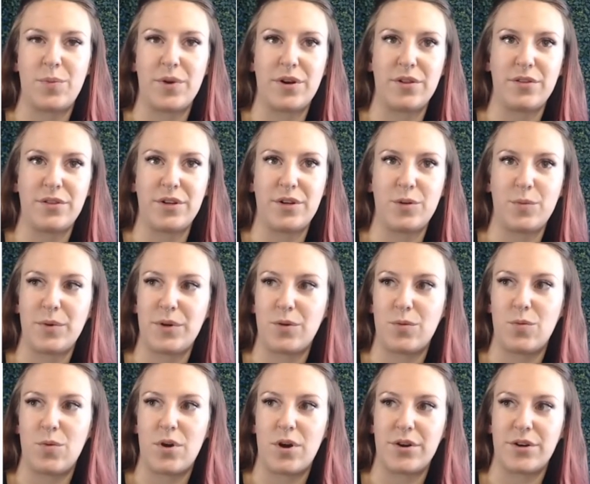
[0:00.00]
but a little bit of
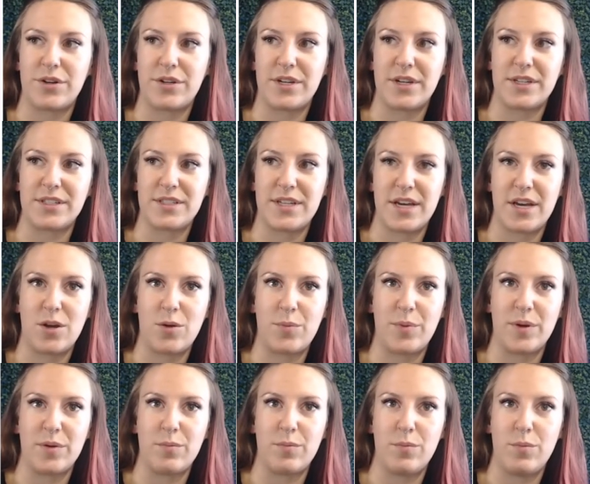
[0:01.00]
water does help
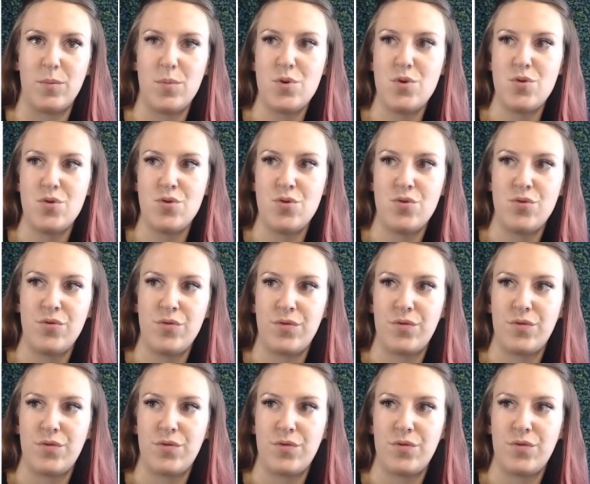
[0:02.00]
it move.